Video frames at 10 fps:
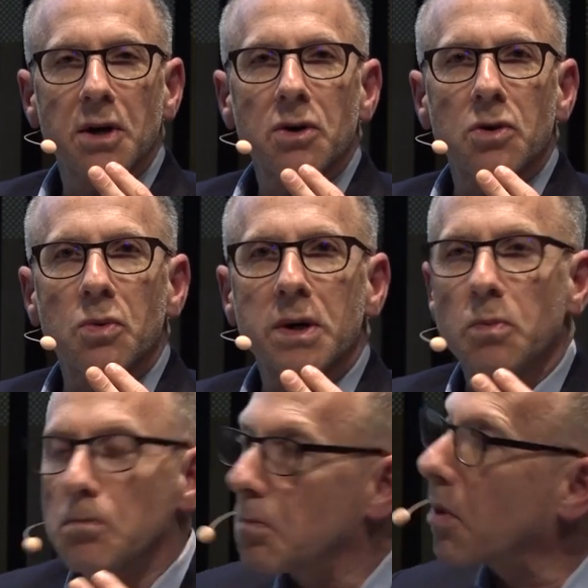who
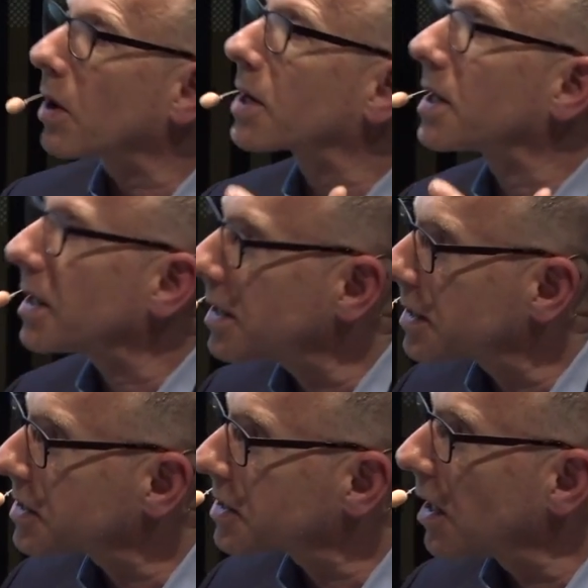would market
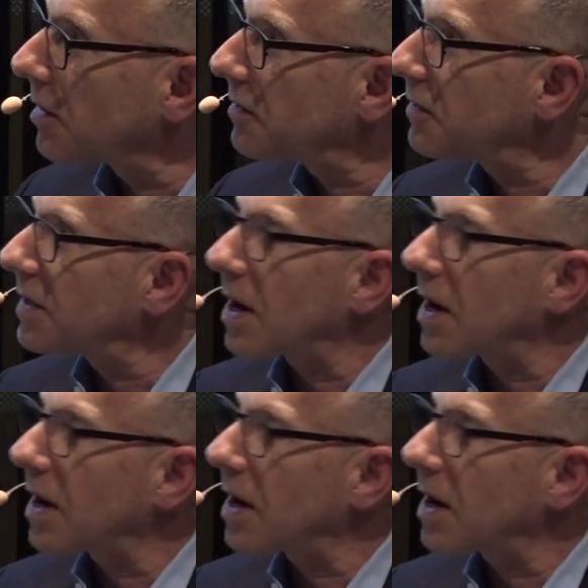itself,